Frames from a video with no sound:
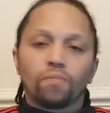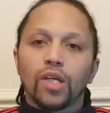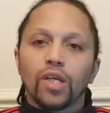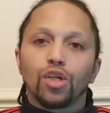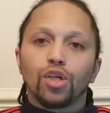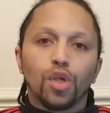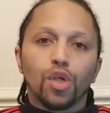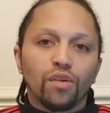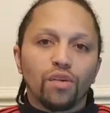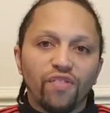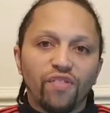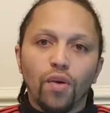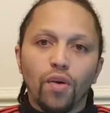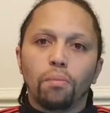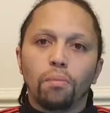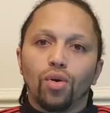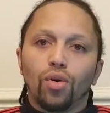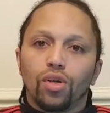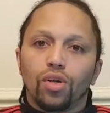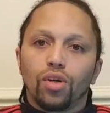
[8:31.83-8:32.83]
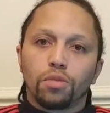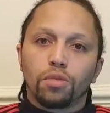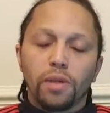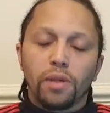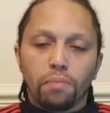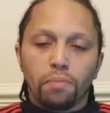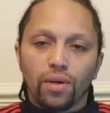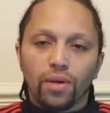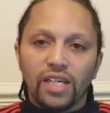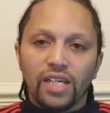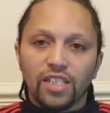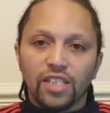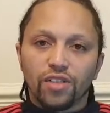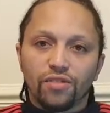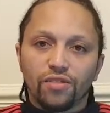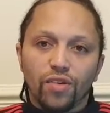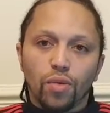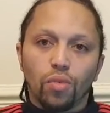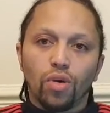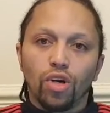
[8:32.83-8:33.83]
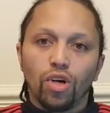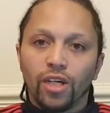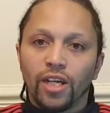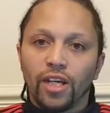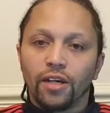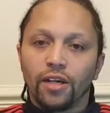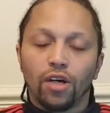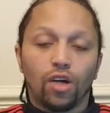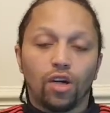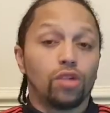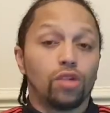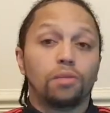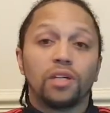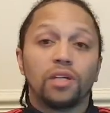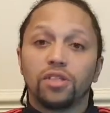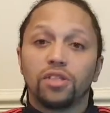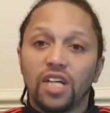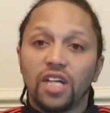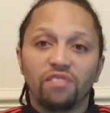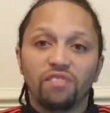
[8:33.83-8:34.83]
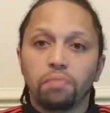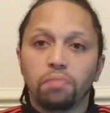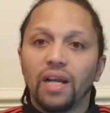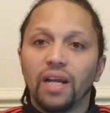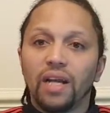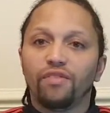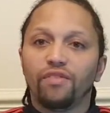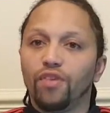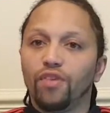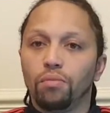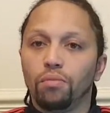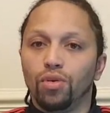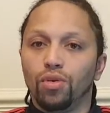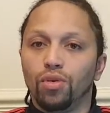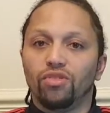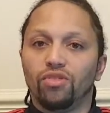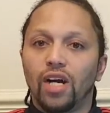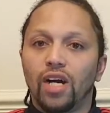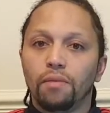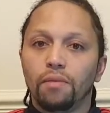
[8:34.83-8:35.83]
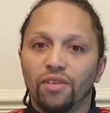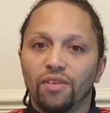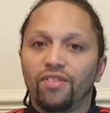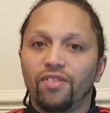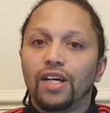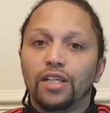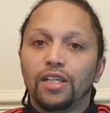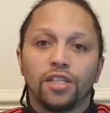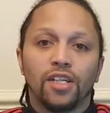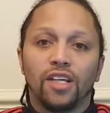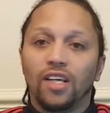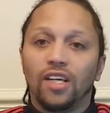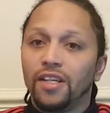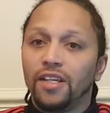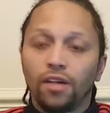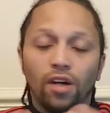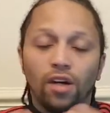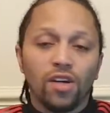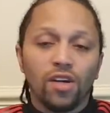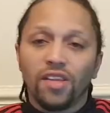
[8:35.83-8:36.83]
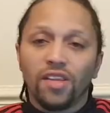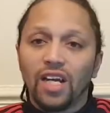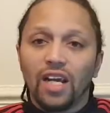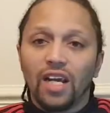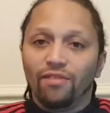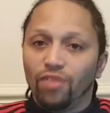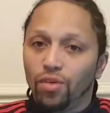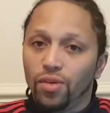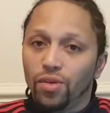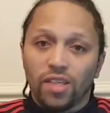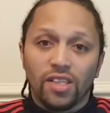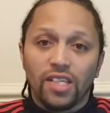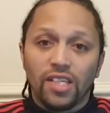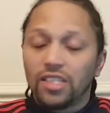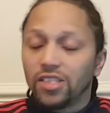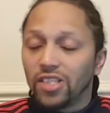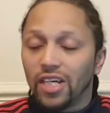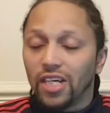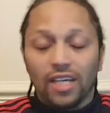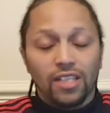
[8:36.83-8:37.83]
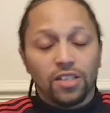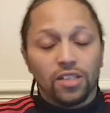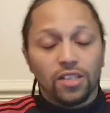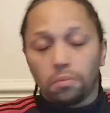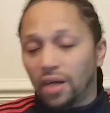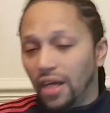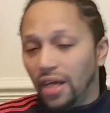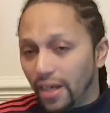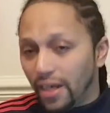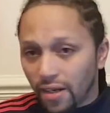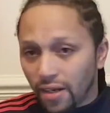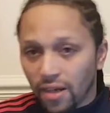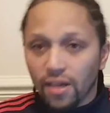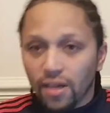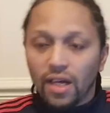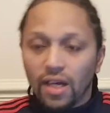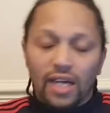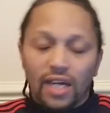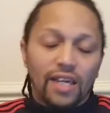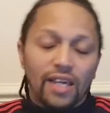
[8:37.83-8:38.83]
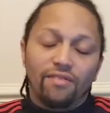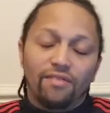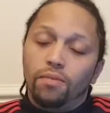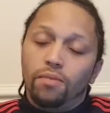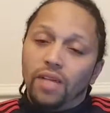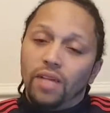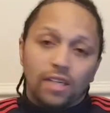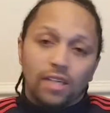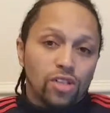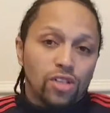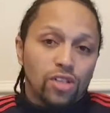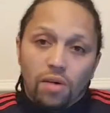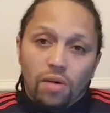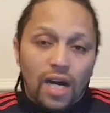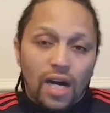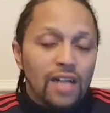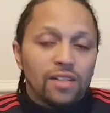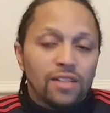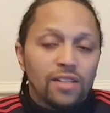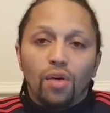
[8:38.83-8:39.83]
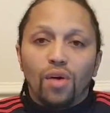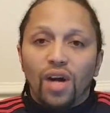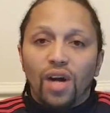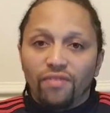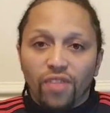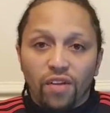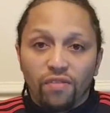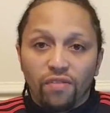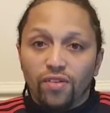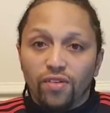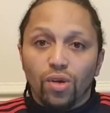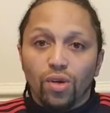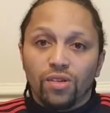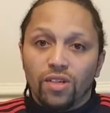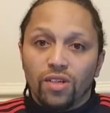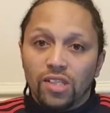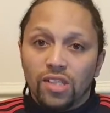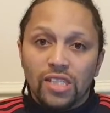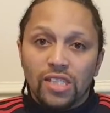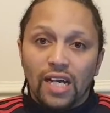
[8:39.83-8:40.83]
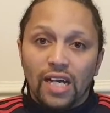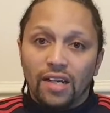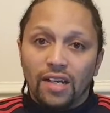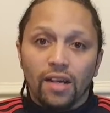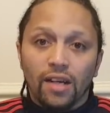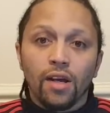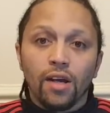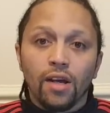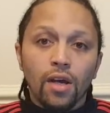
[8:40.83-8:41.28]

Should footballers be praised for working hard? Because I've played football, right, professionally. Not at the level that these guys are playing. I give them that. So I don't have the full understanding.